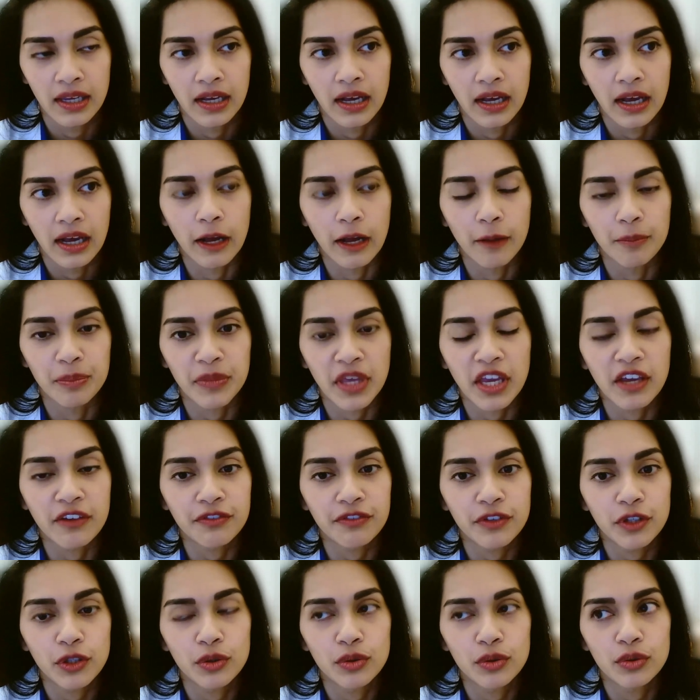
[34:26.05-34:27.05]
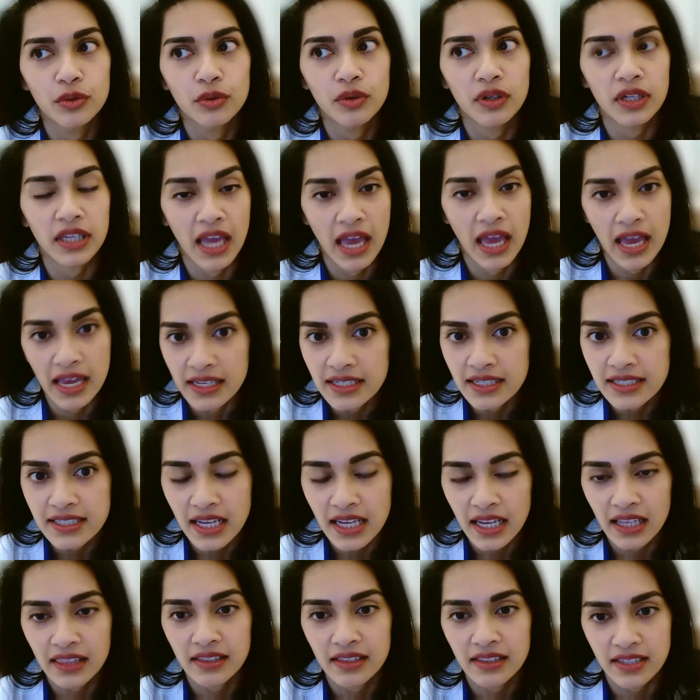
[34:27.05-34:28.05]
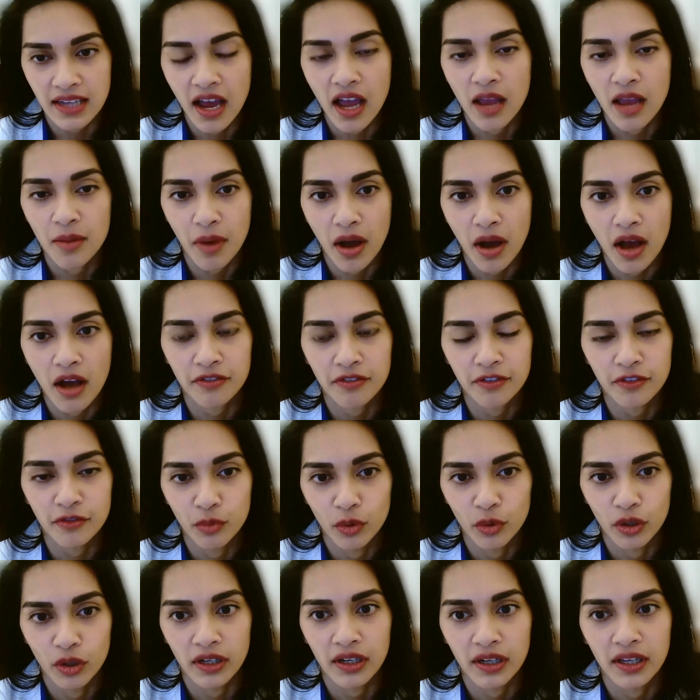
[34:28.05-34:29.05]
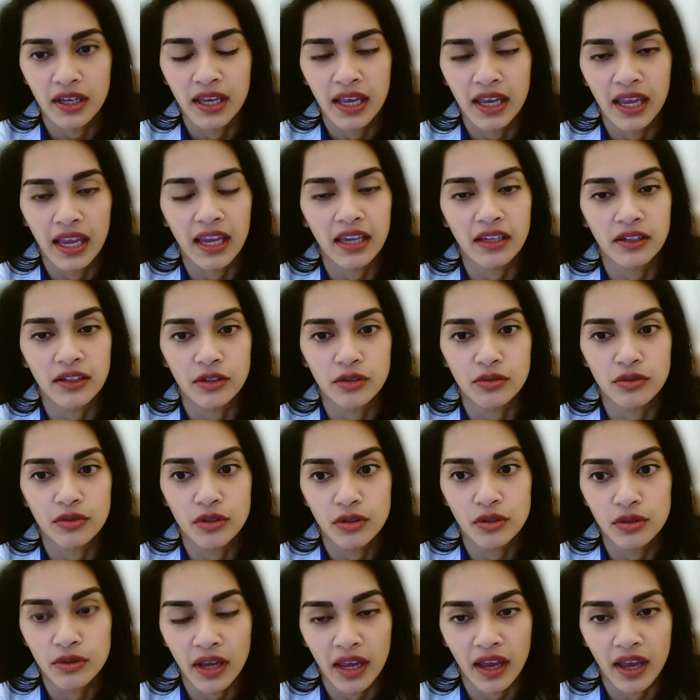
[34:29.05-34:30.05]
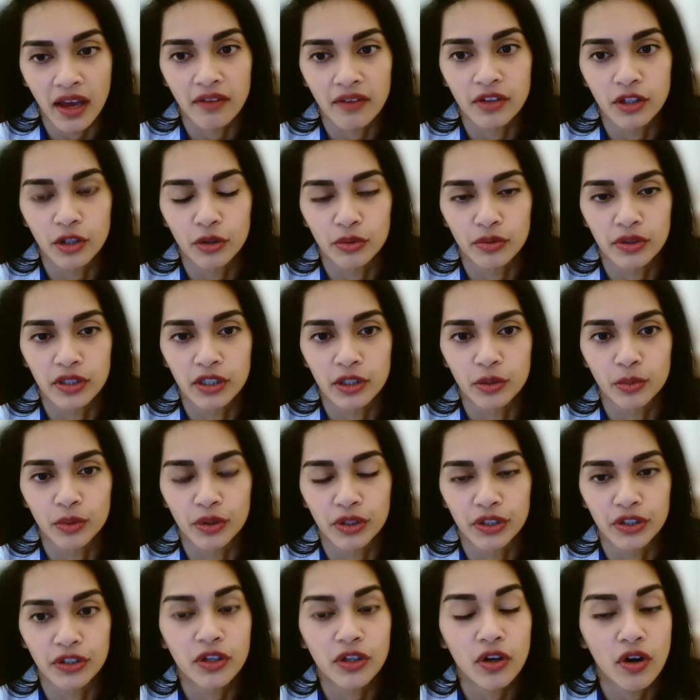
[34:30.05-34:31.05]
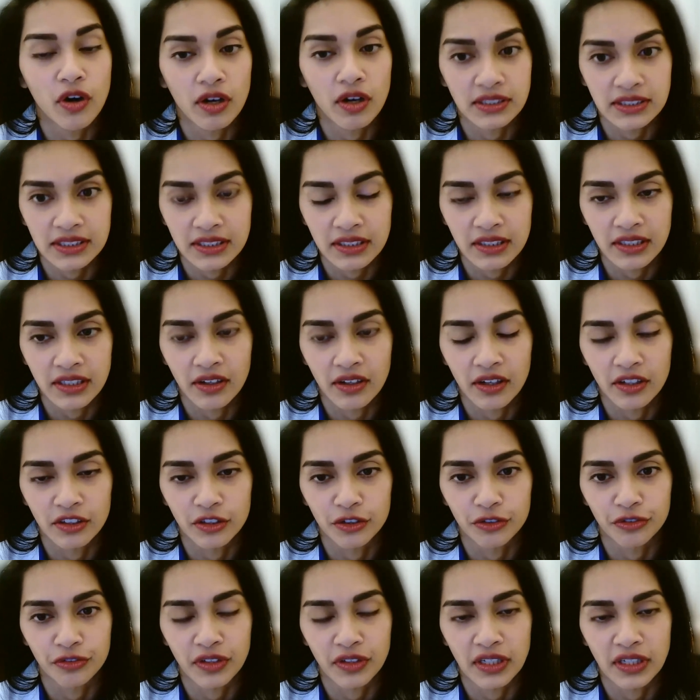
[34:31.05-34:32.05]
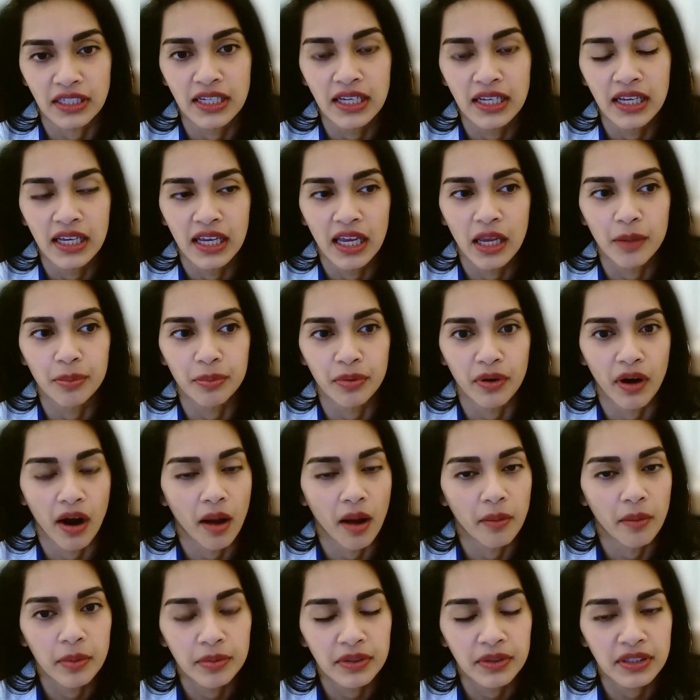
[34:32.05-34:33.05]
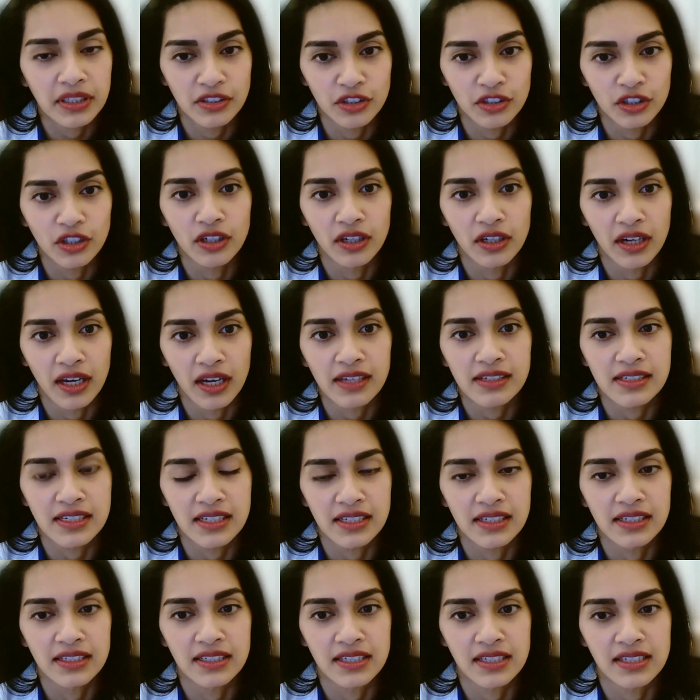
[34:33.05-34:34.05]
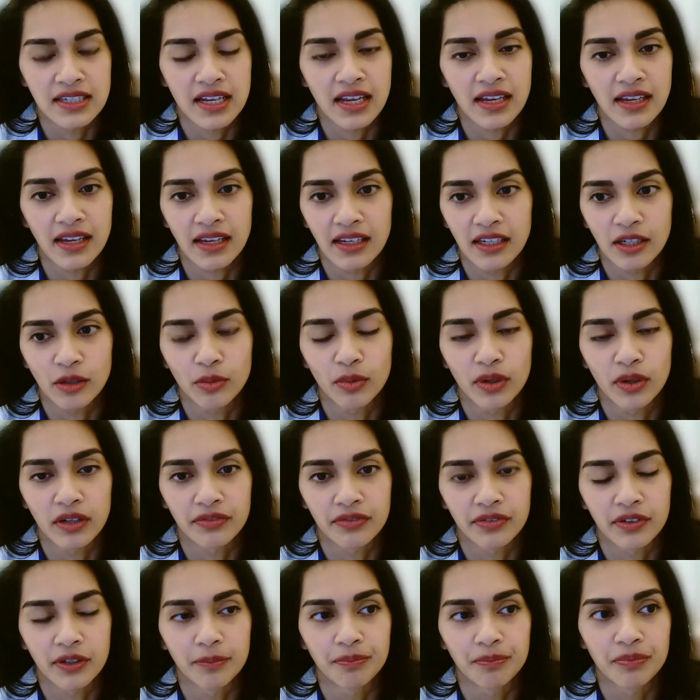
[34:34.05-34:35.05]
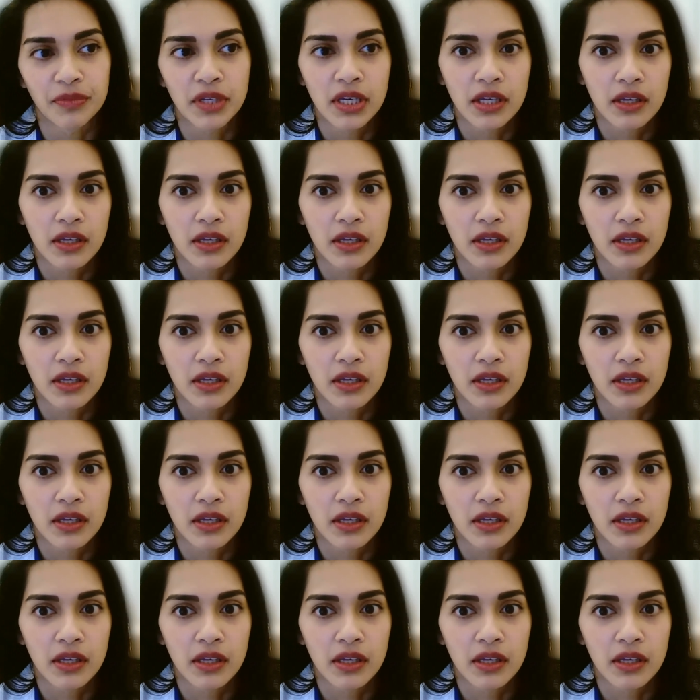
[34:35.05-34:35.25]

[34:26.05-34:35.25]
Um, if you can take the time off of work and you do have a career where you're constantly on your feet, it probably is a good idea to take anywhere from